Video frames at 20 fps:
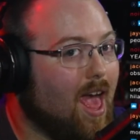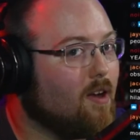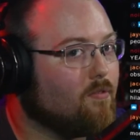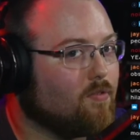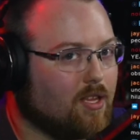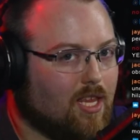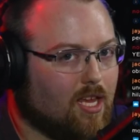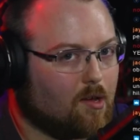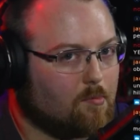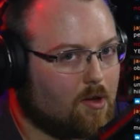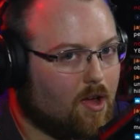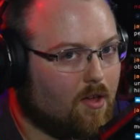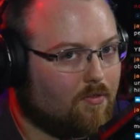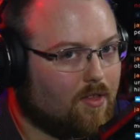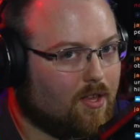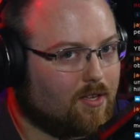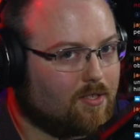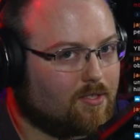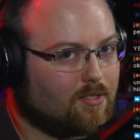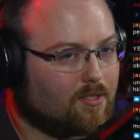everything about
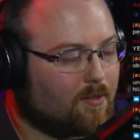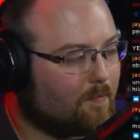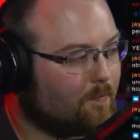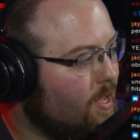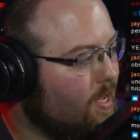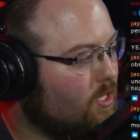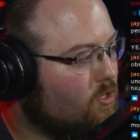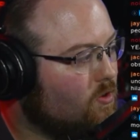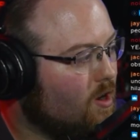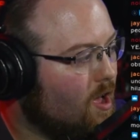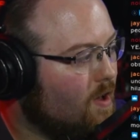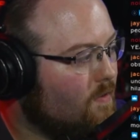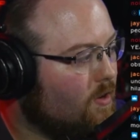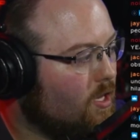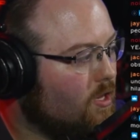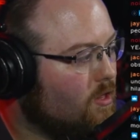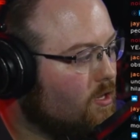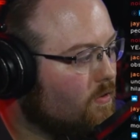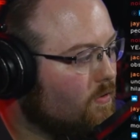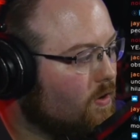this. Is
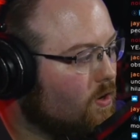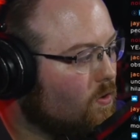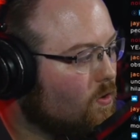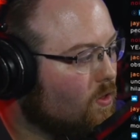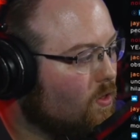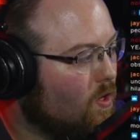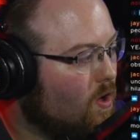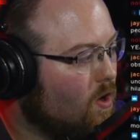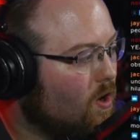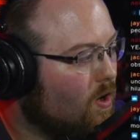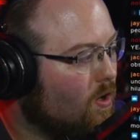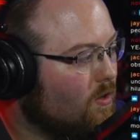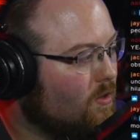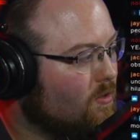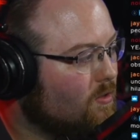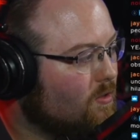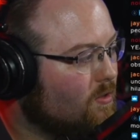gravity theory or law?